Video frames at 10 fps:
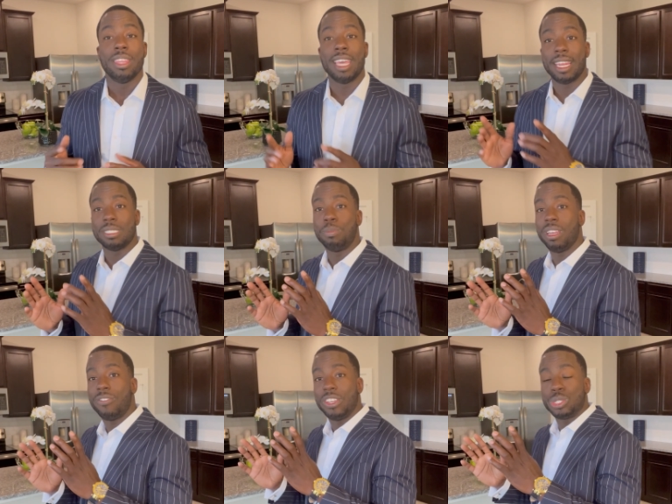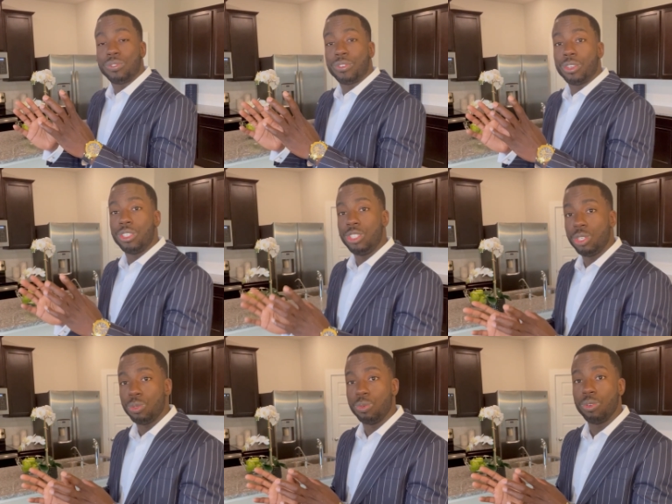That is beneficial for
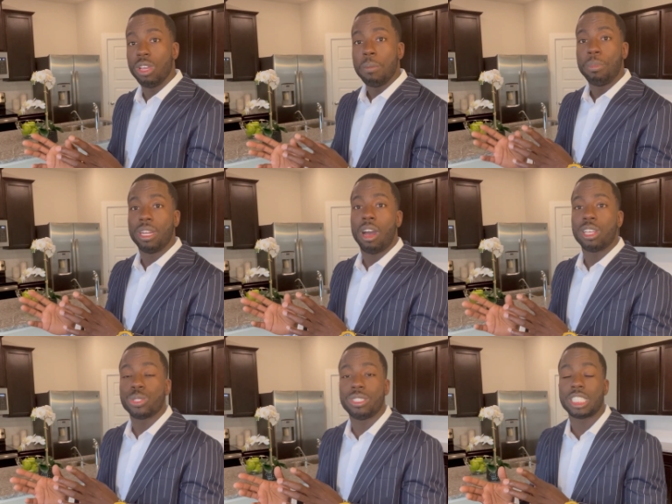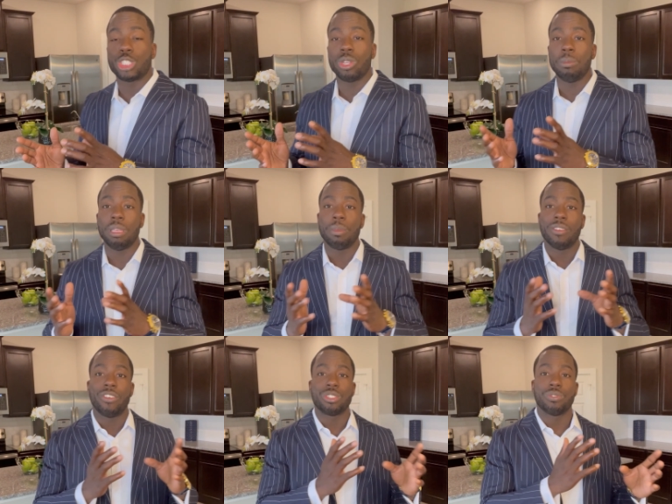you, but it also is extremely
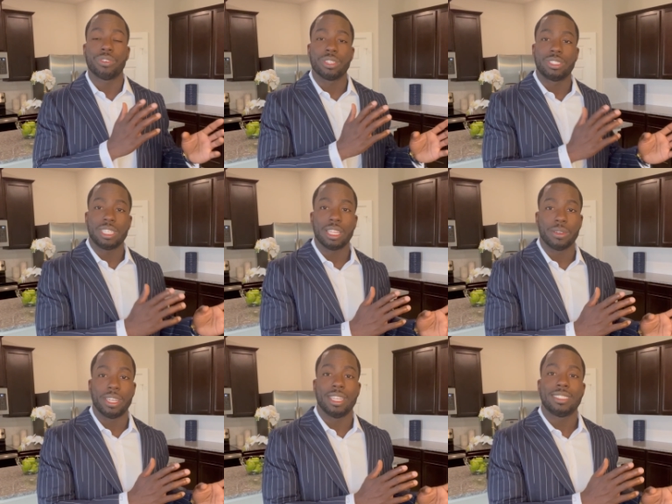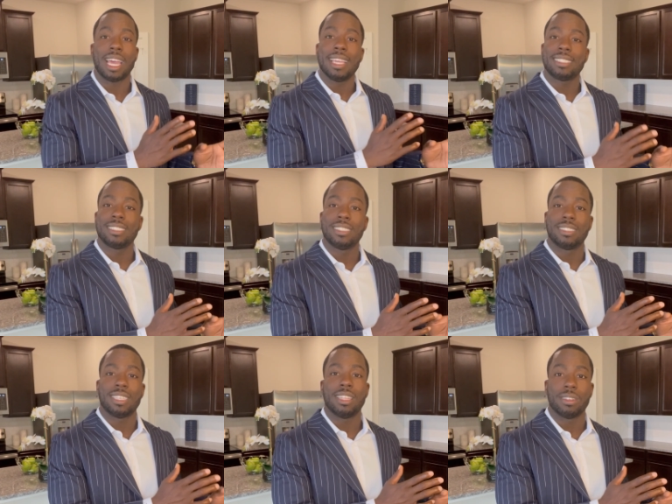beneficial for the seller. It entices the
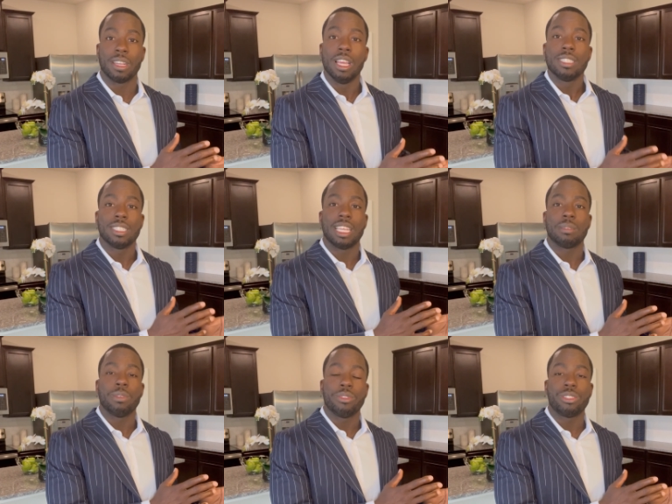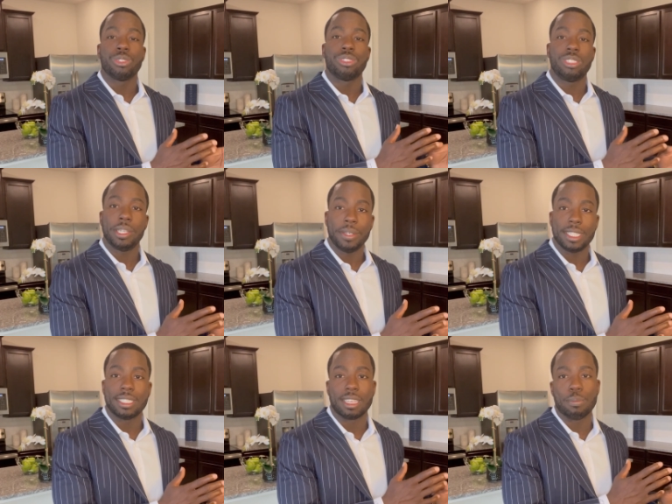seller to let them know that you're
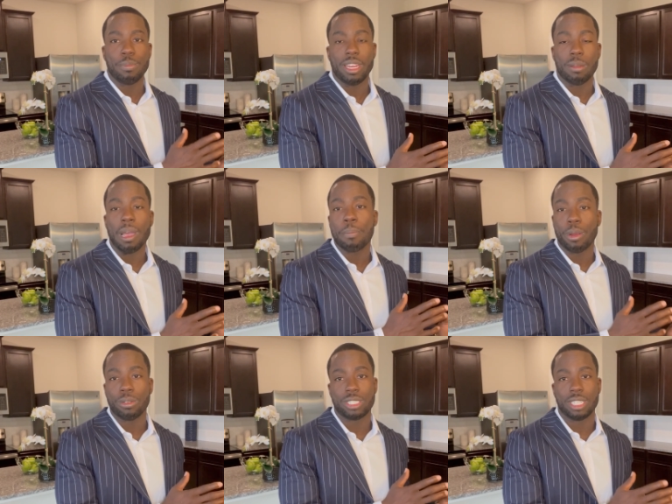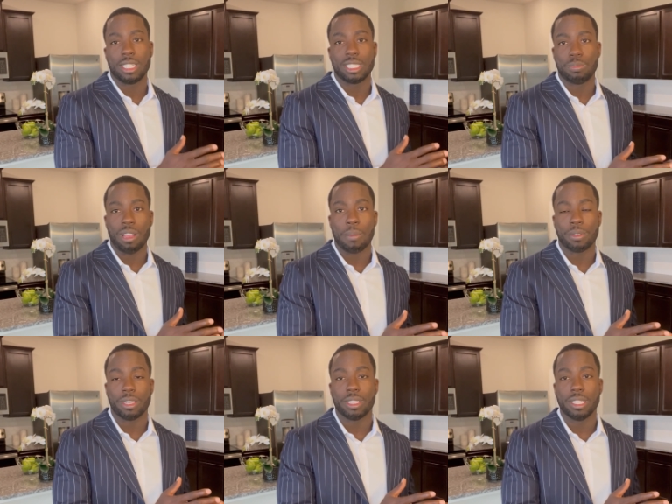serious and committed about purchasing this property.